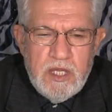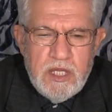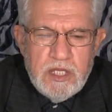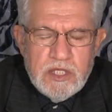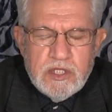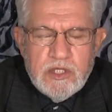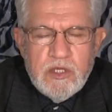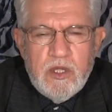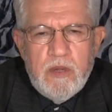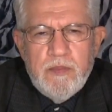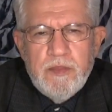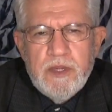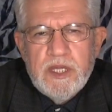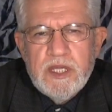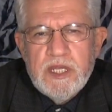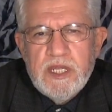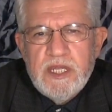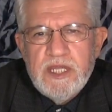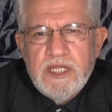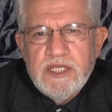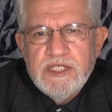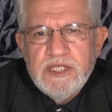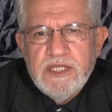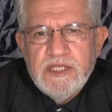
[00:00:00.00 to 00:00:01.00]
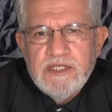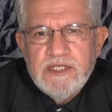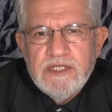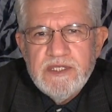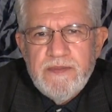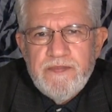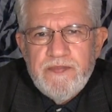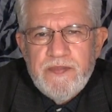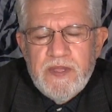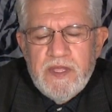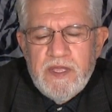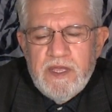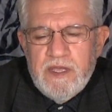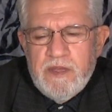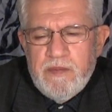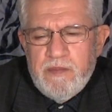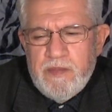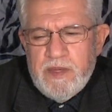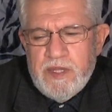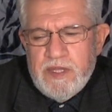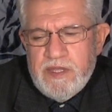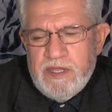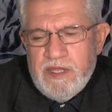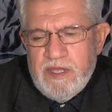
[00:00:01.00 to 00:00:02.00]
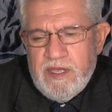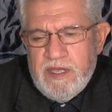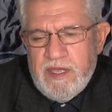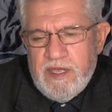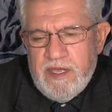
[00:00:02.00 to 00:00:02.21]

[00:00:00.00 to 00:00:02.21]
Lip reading: Islamic religions, but